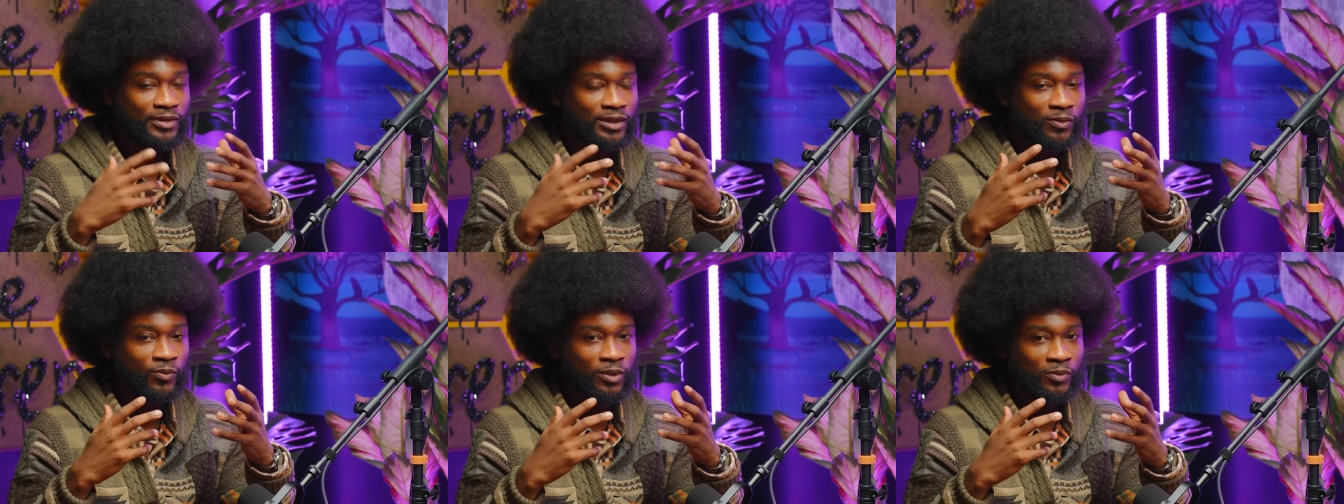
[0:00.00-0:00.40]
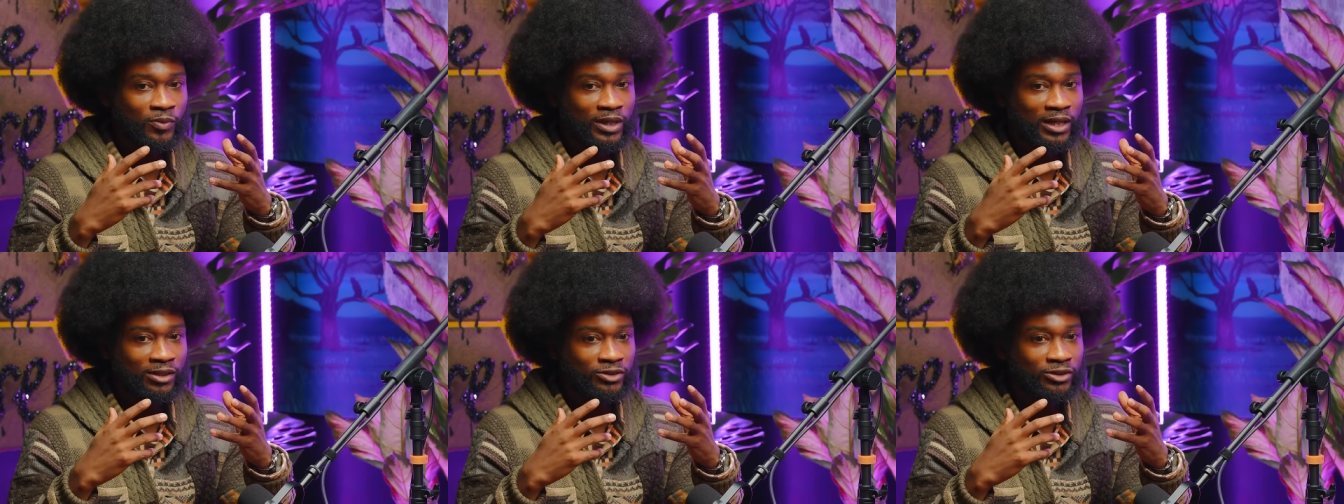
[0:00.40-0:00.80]

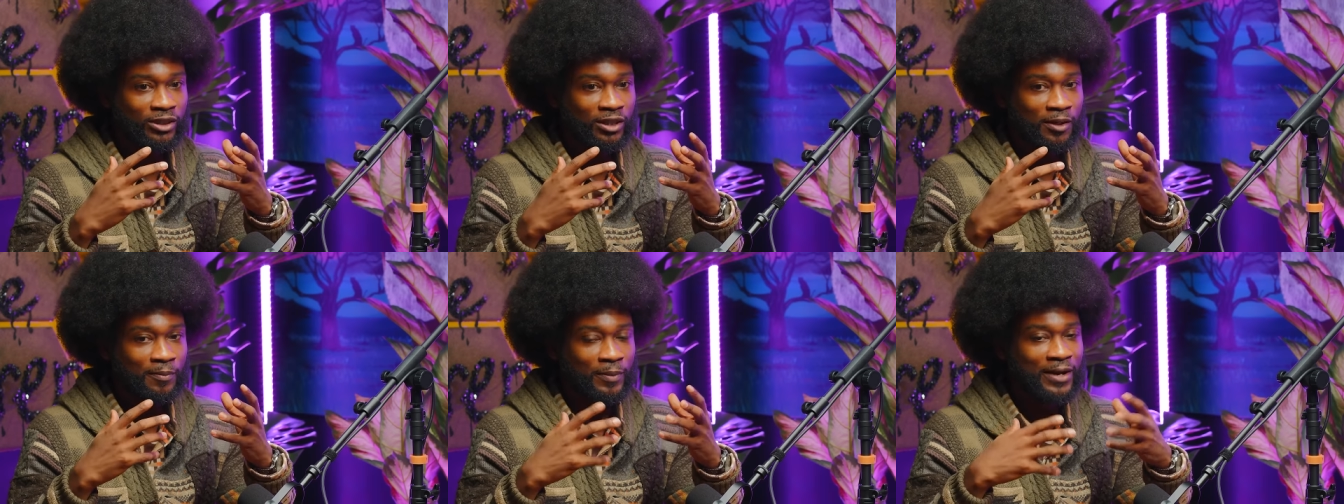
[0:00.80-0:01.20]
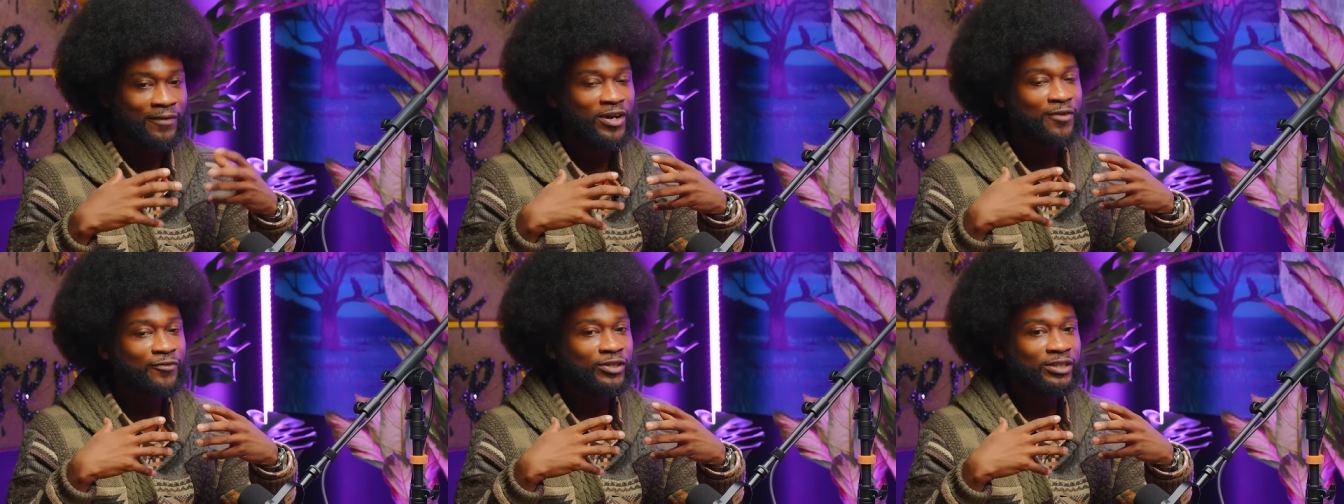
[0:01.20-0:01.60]
what else?
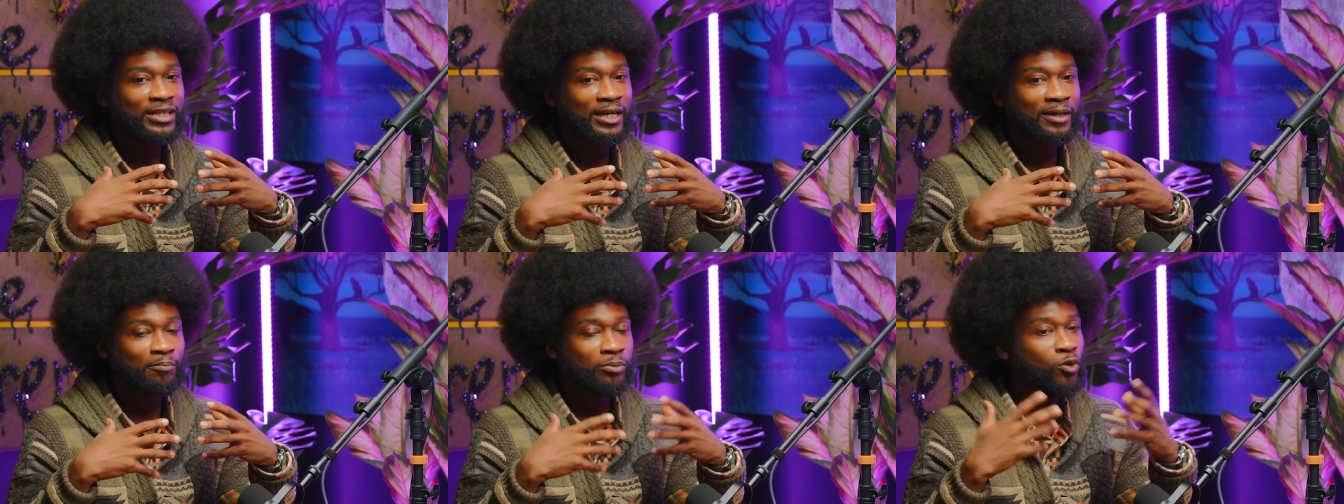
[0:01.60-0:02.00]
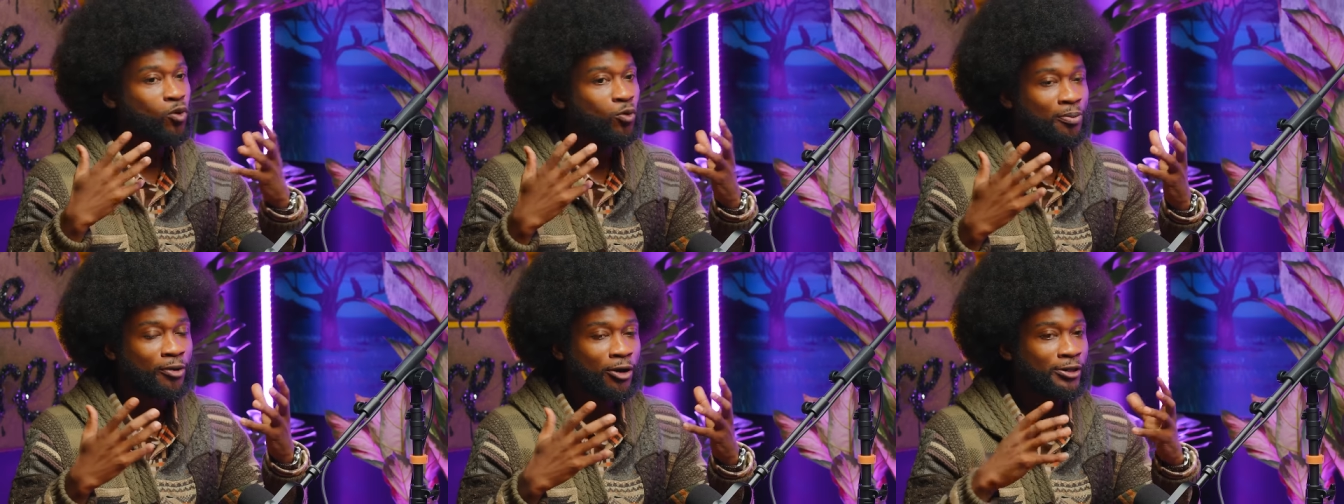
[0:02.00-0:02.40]
Everything,
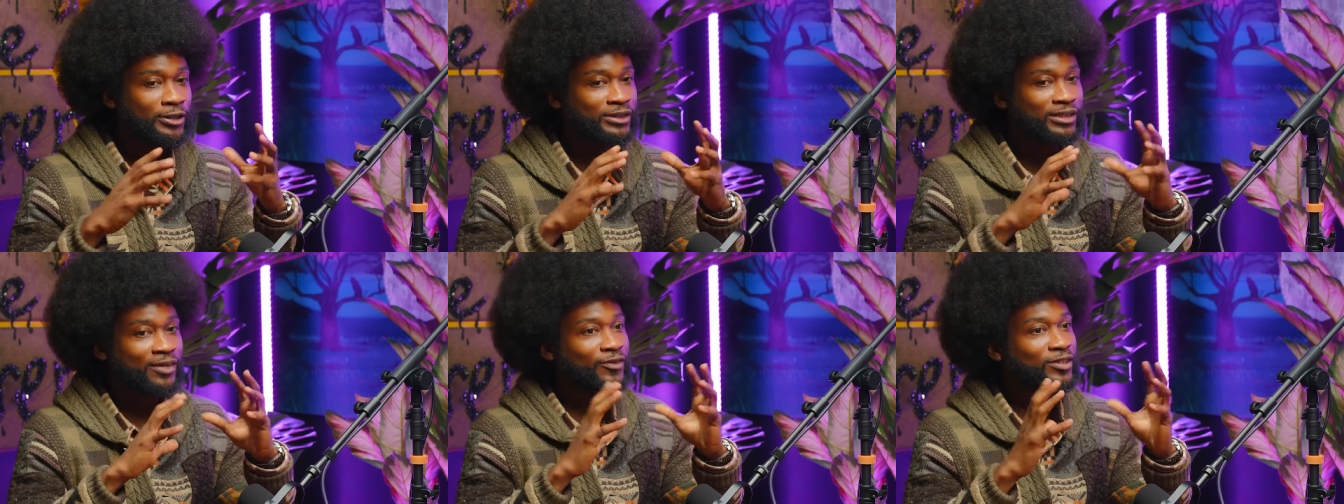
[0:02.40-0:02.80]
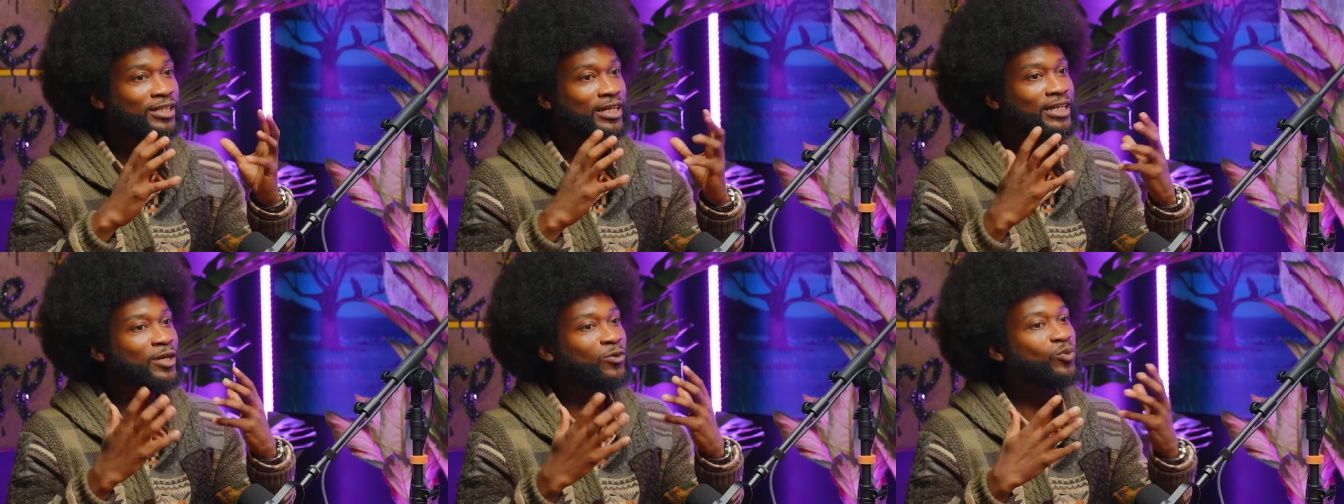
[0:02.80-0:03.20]
pool parties,
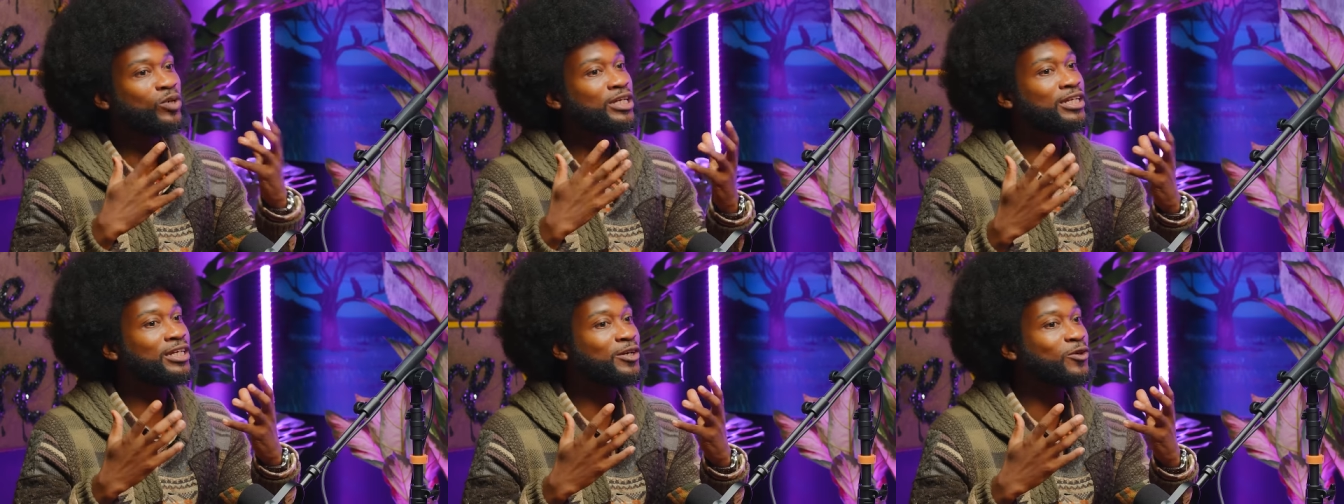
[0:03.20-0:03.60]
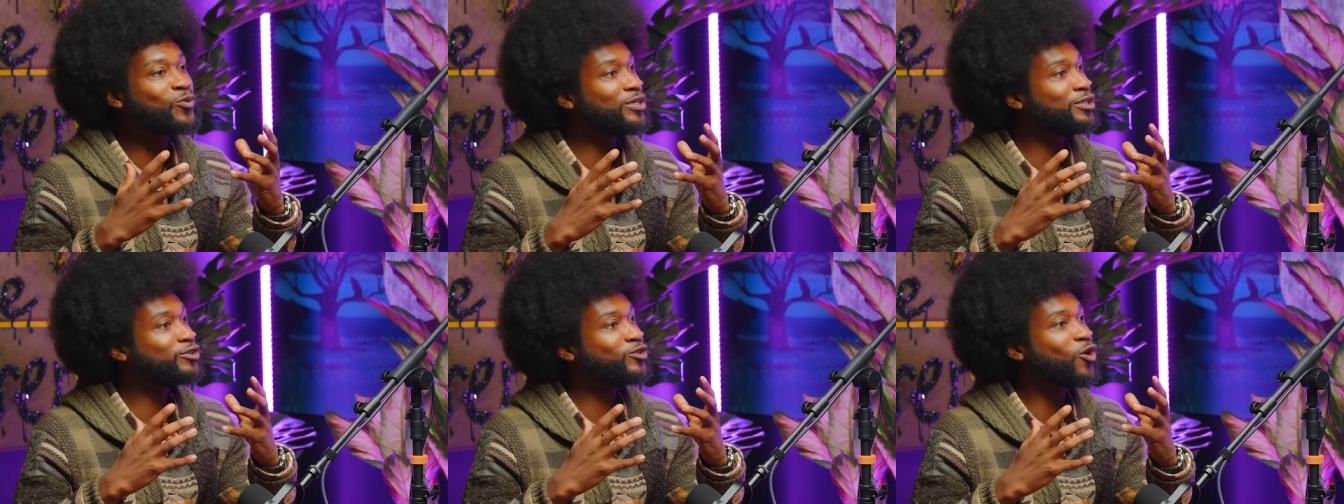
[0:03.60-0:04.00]
everything that we deal
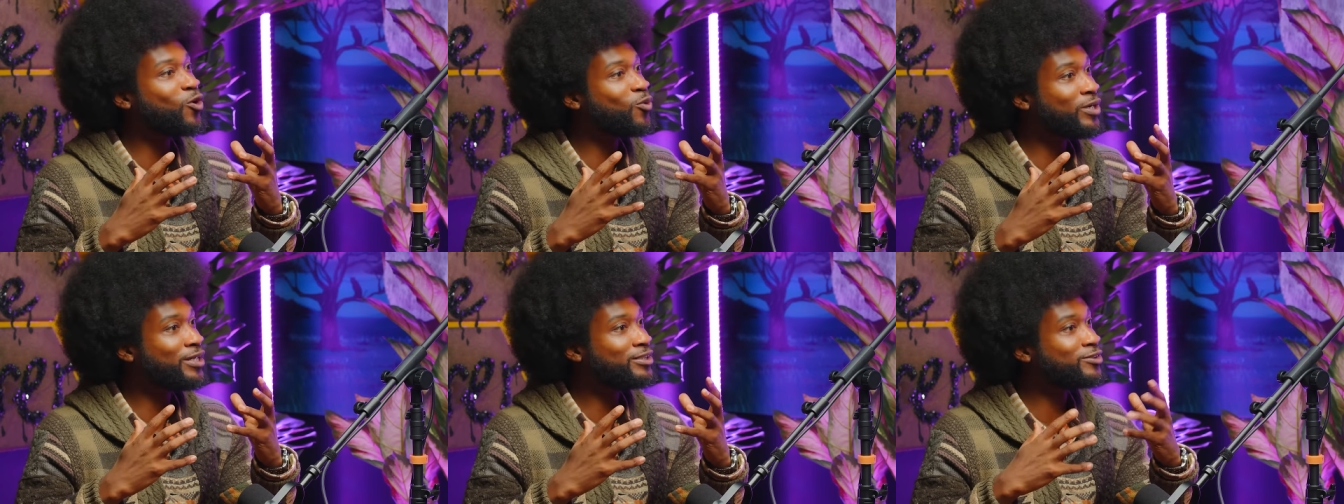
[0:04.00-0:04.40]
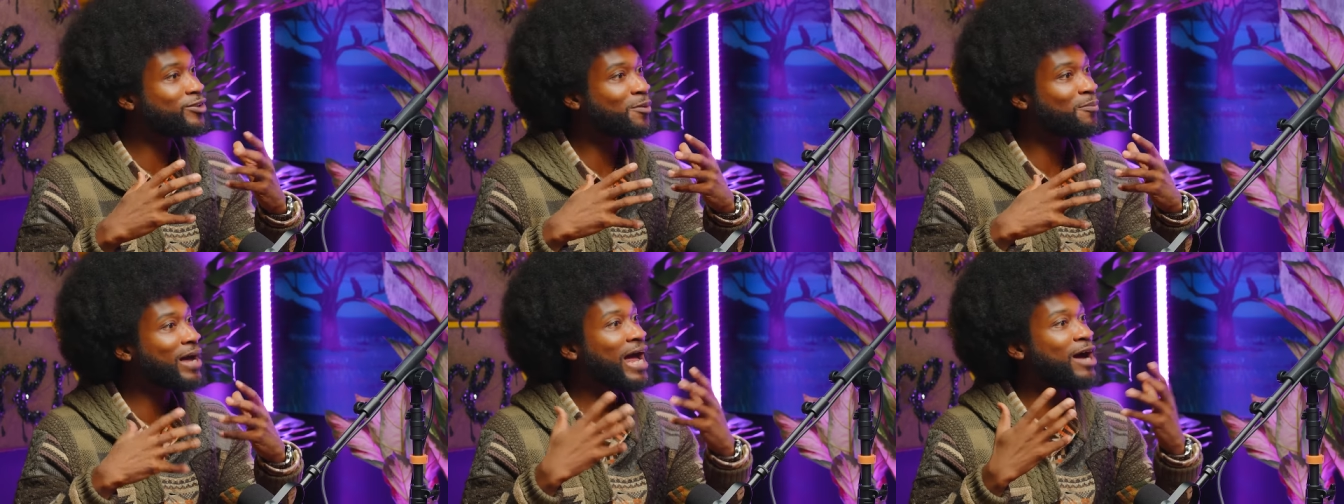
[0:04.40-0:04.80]
with is always
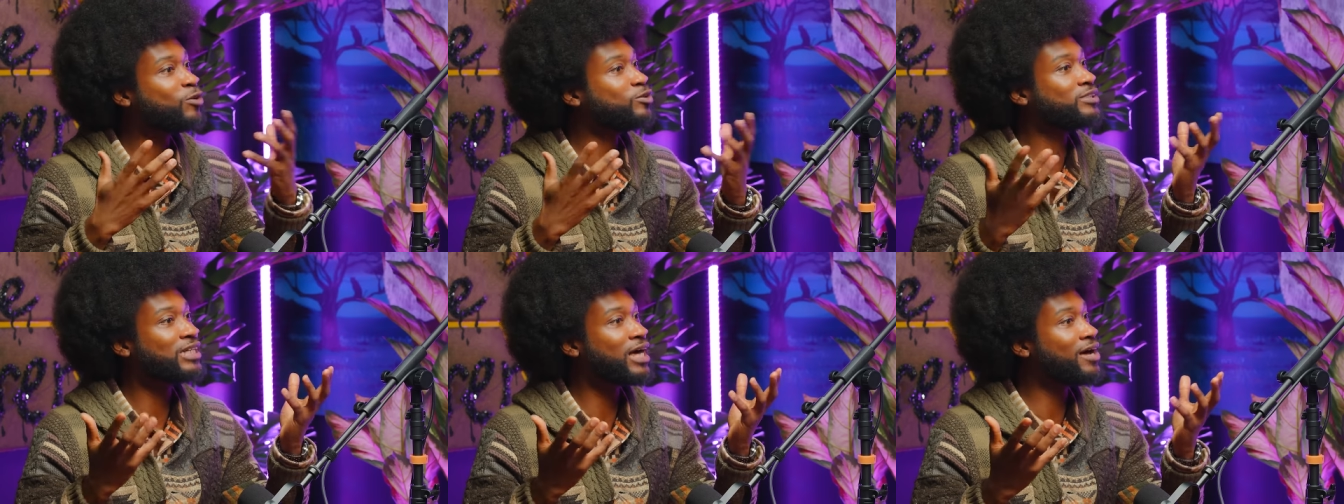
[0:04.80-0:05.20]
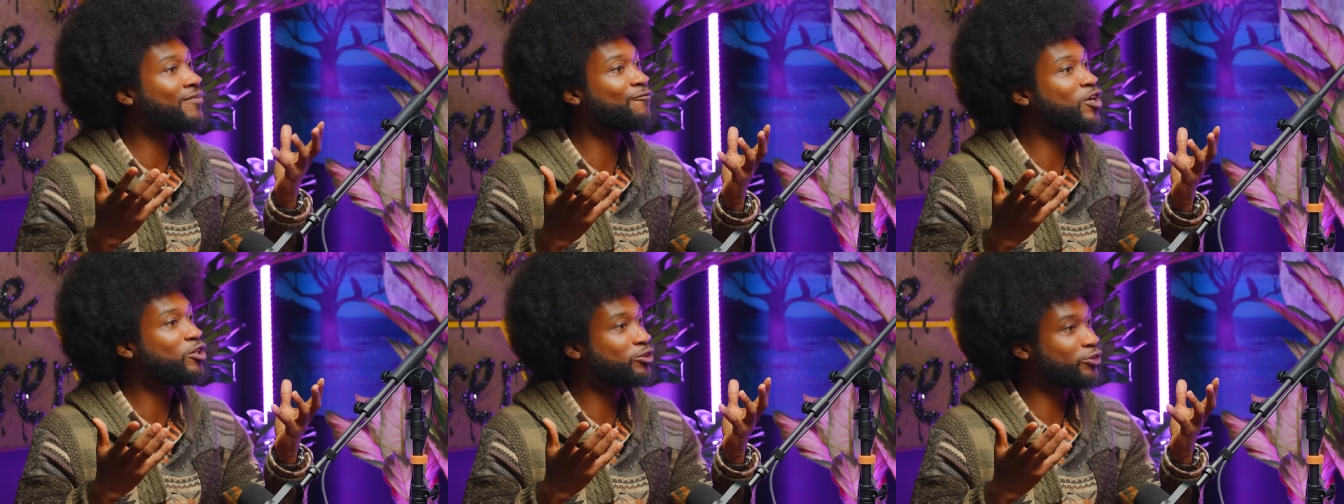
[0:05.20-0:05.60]
some outside
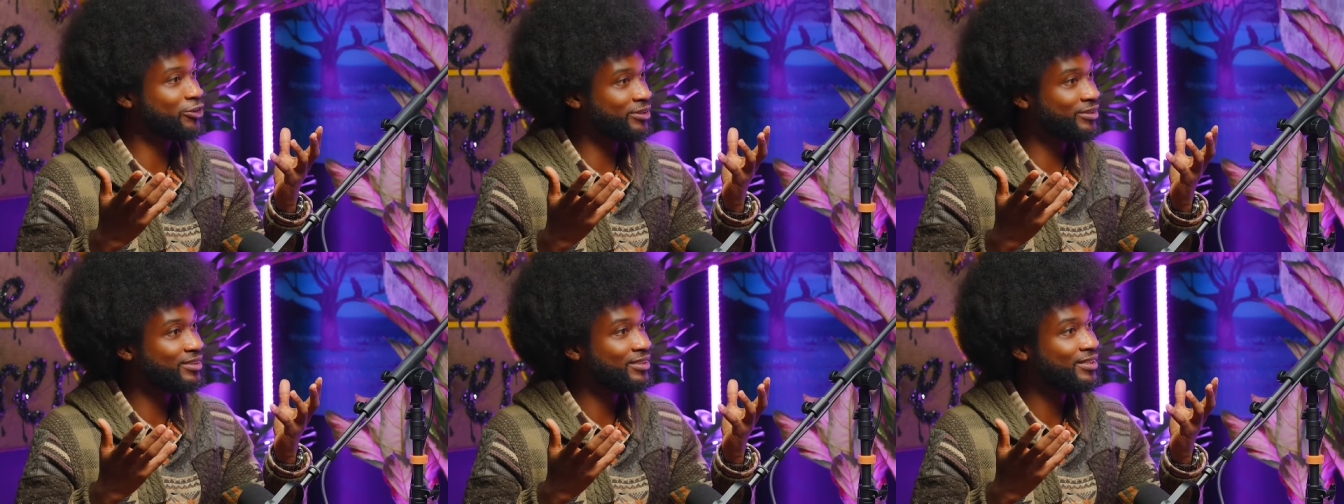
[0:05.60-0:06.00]
function.